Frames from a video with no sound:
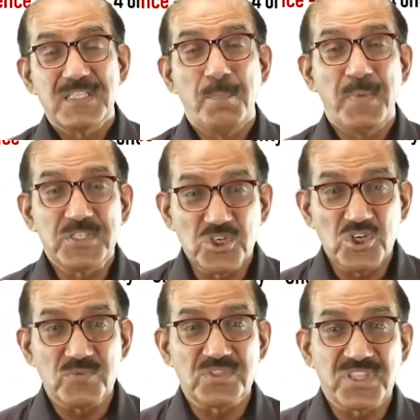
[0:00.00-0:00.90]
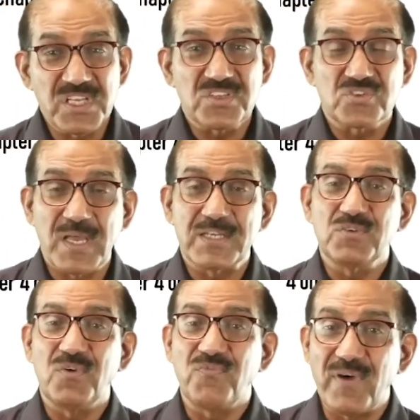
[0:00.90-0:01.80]
the majority of the things
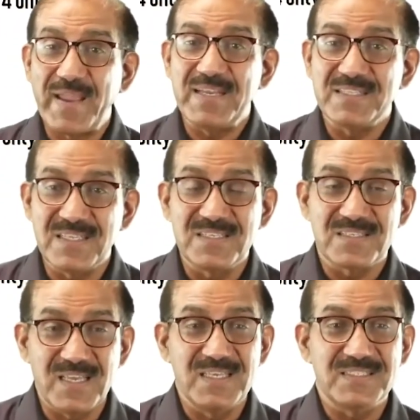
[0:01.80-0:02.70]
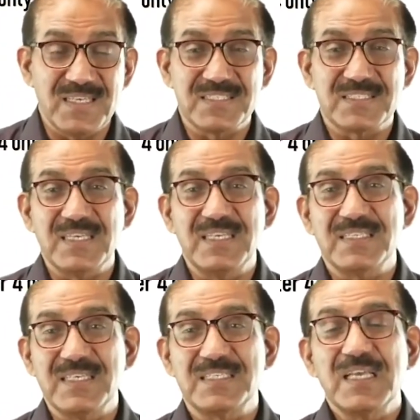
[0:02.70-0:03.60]
that you will find in this is
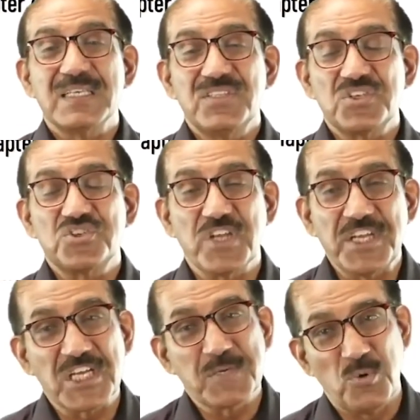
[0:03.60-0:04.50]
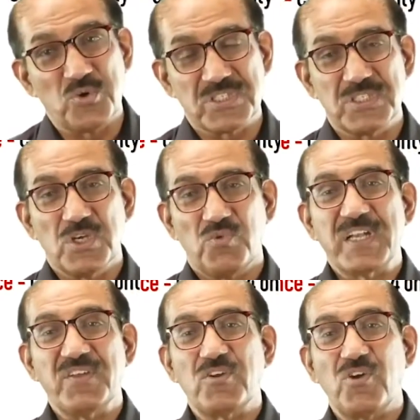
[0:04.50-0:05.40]
the static portion,
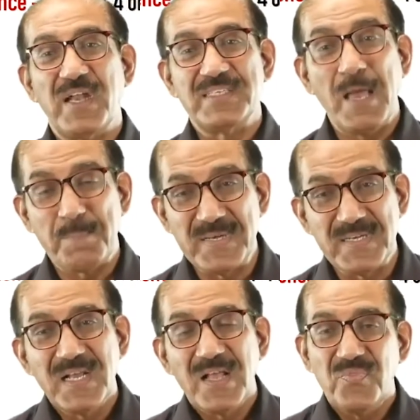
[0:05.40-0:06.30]
whatever all has happened.